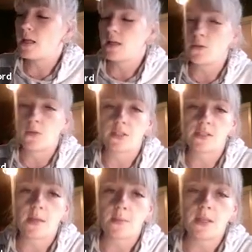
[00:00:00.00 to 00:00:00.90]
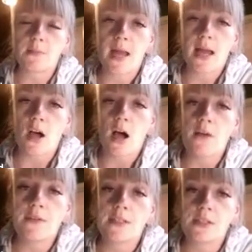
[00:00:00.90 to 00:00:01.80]
There's some in the back
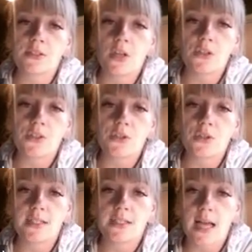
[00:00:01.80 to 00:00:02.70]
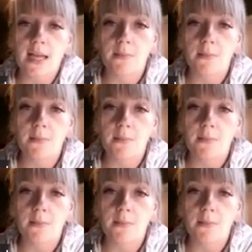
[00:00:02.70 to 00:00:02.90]
office. There's also the Zaya